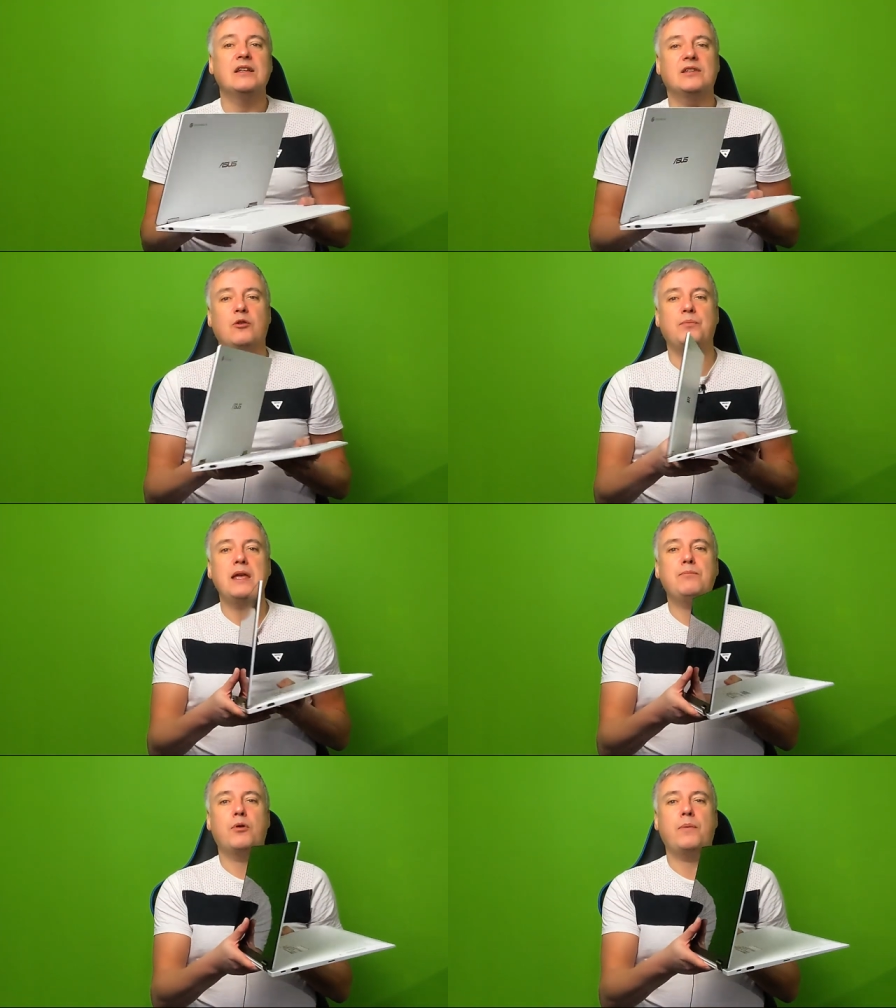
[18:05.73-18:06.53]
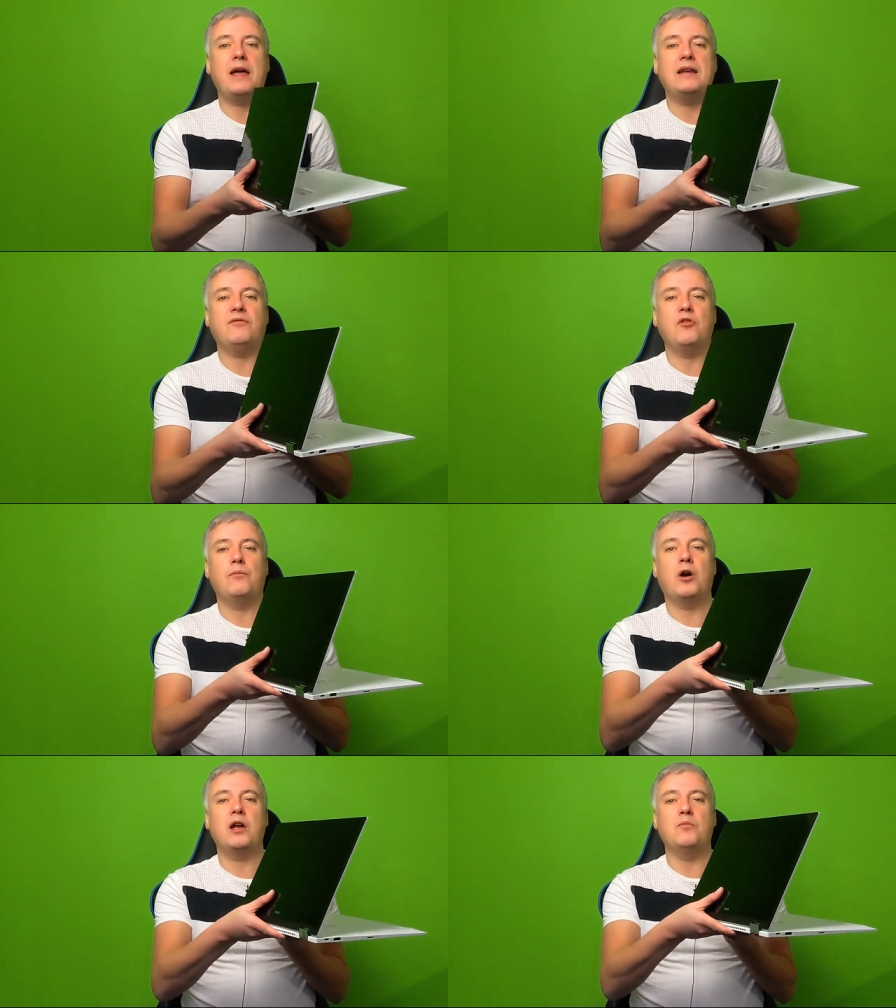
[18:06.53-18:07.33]
So be prepared if you're
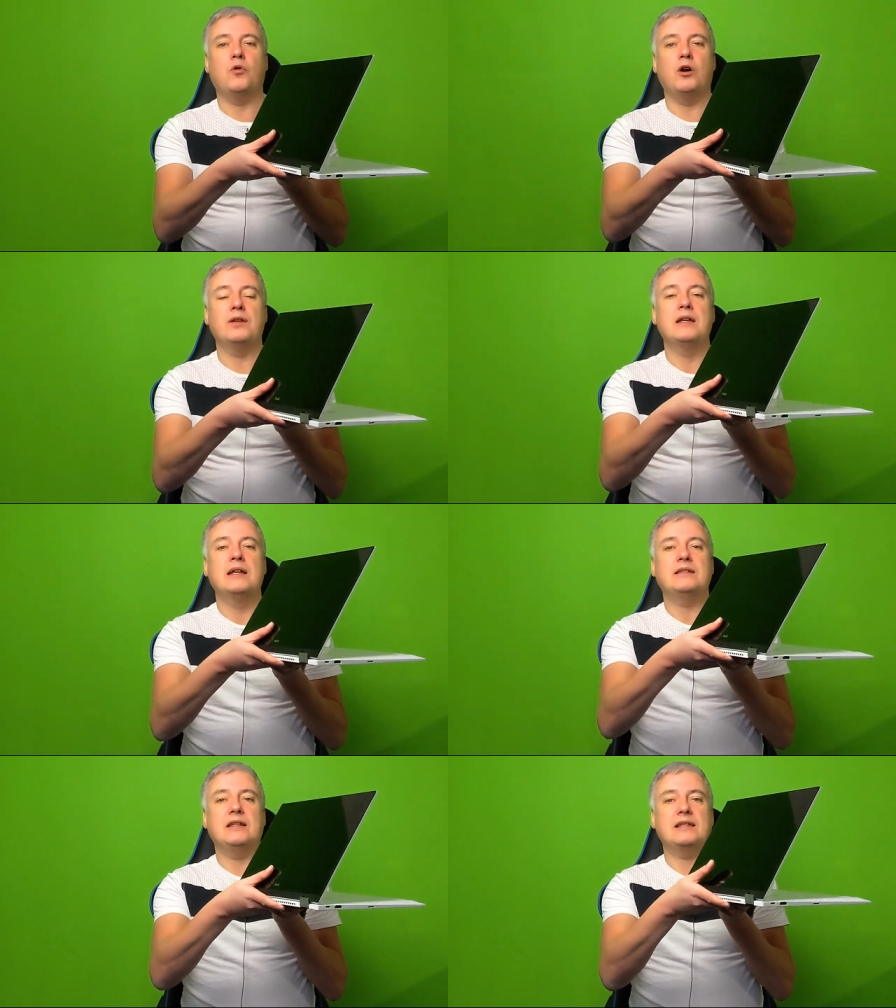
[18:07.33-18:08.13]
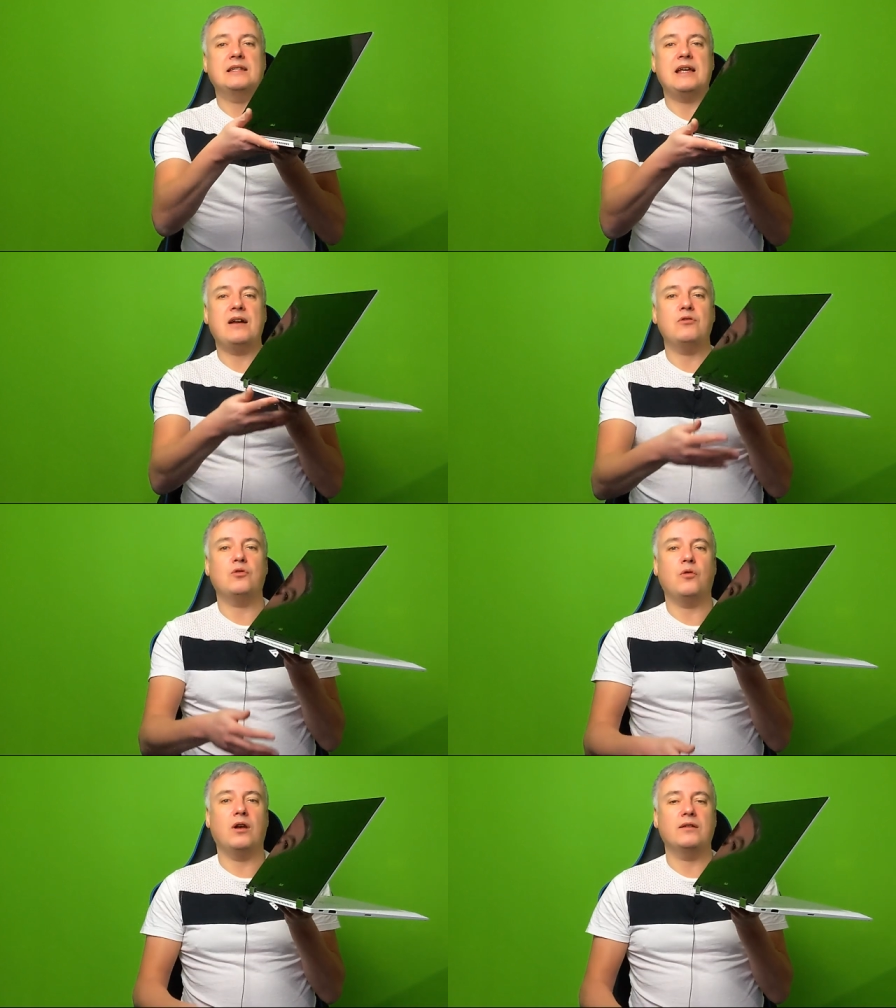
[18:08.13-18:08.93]
buying one that the sound
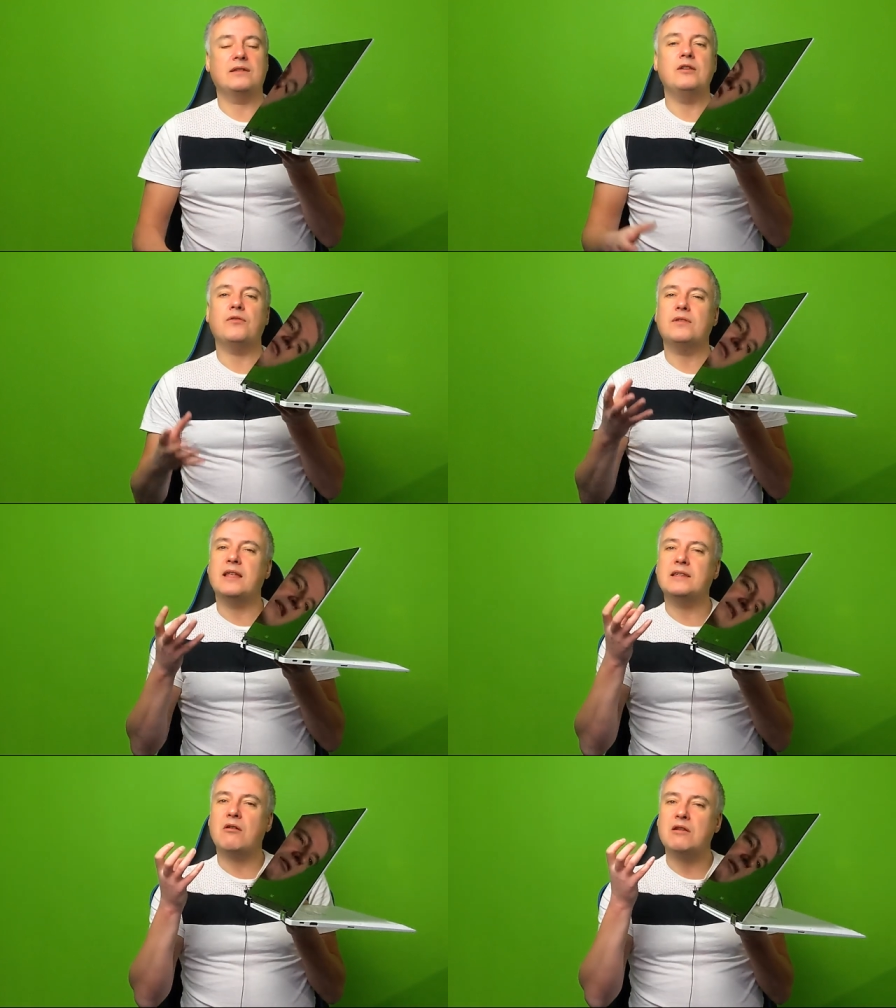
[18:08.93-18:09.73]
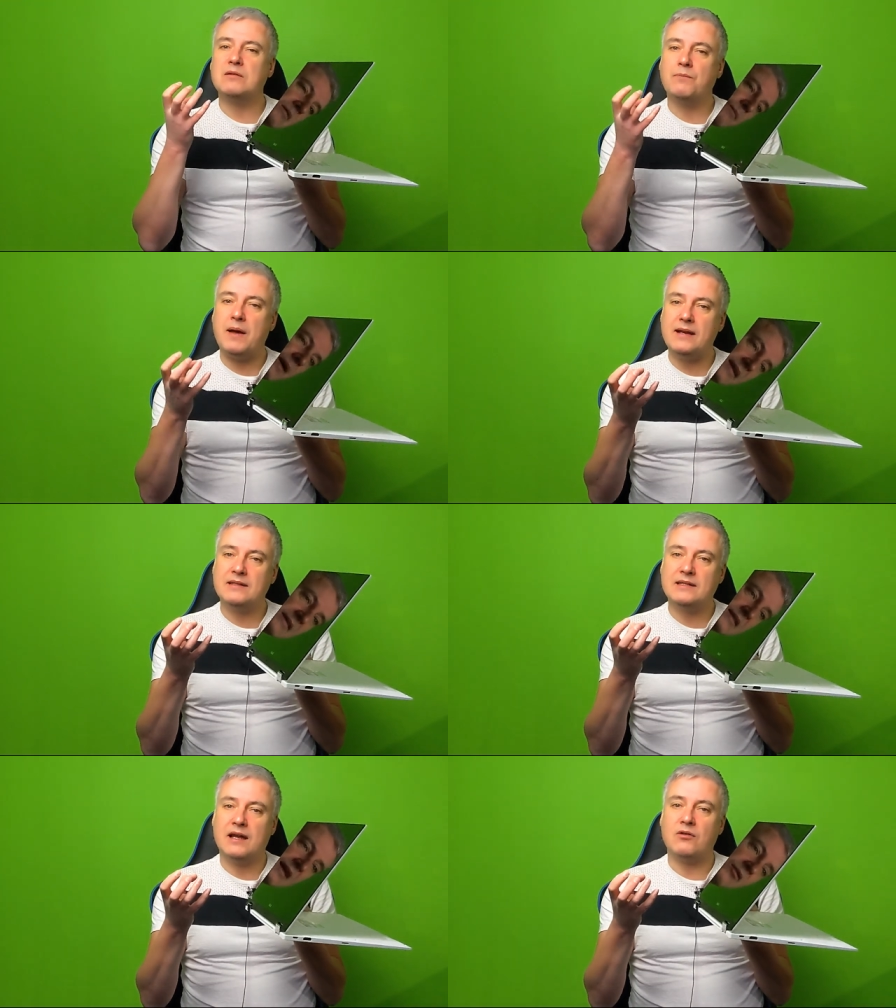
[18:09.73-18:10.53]
quality, not necessarily it's bad
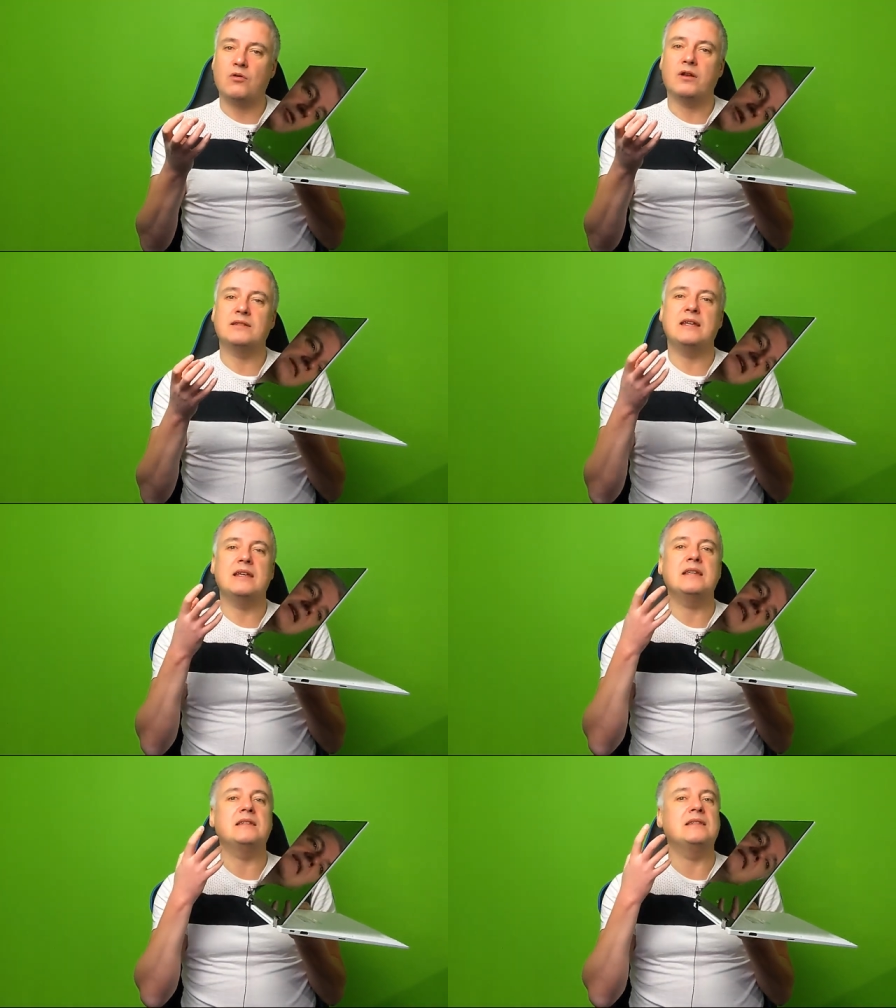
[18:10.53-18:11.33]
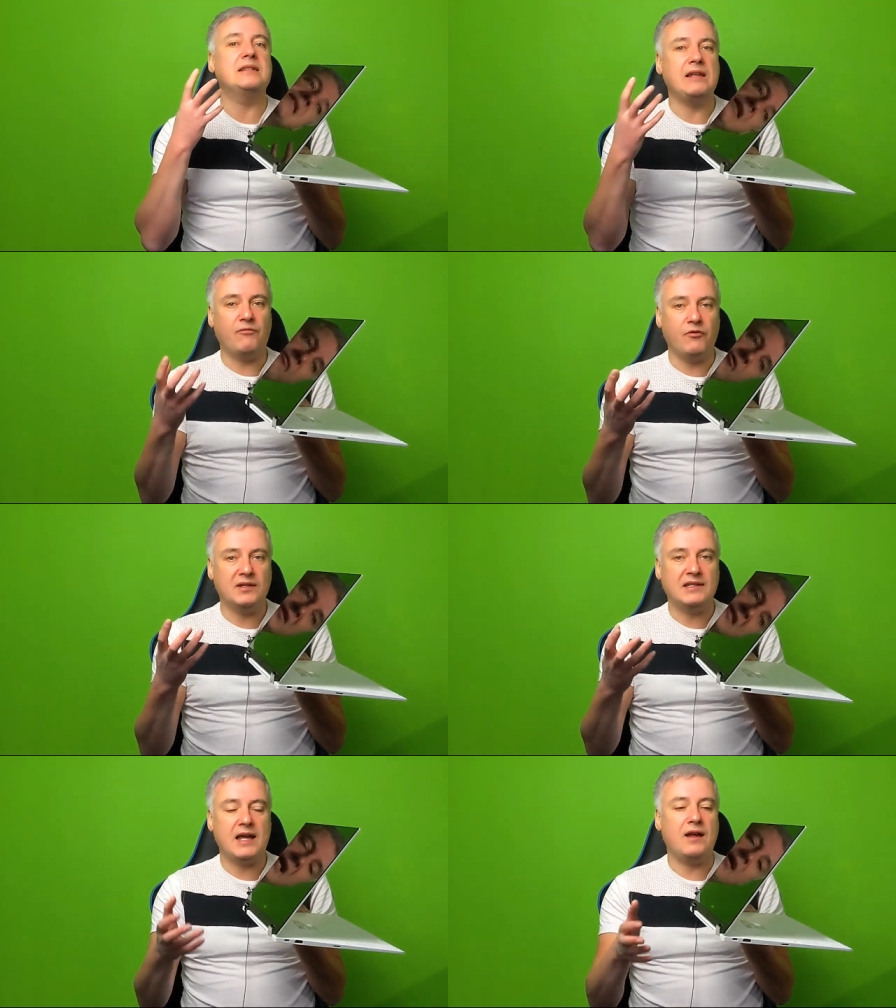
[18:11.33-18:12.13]
sound quality, it's a
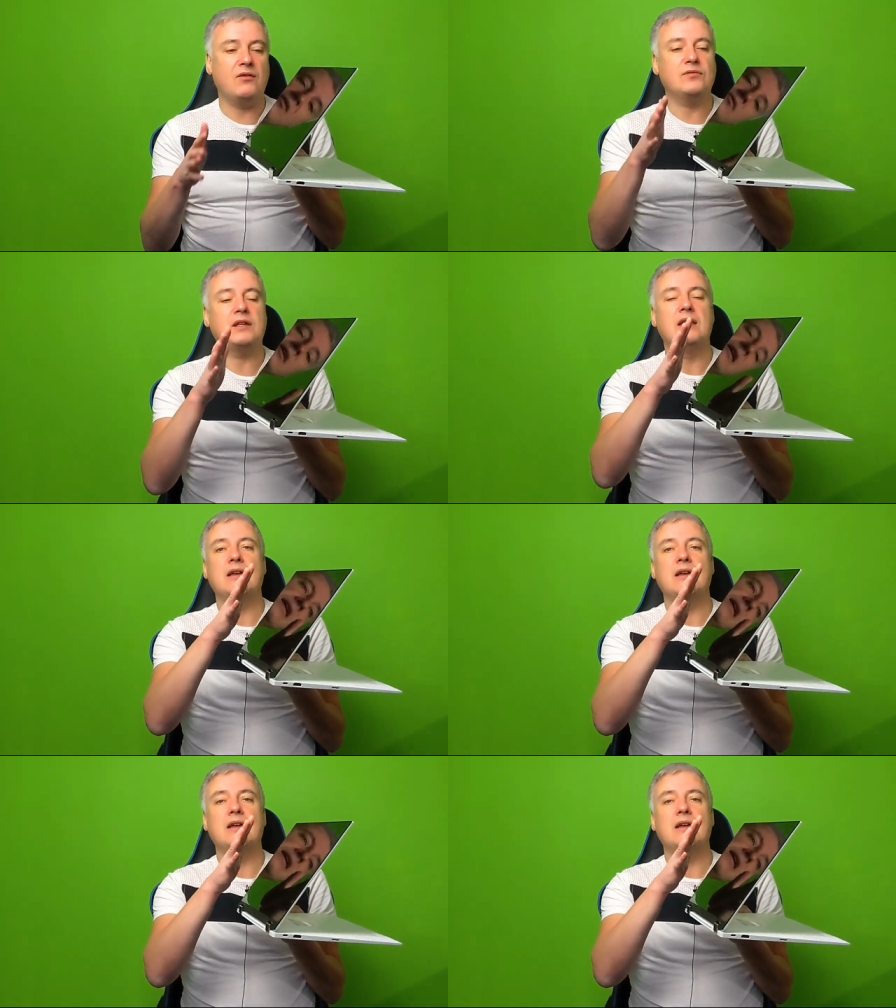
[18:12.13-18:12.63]
different sound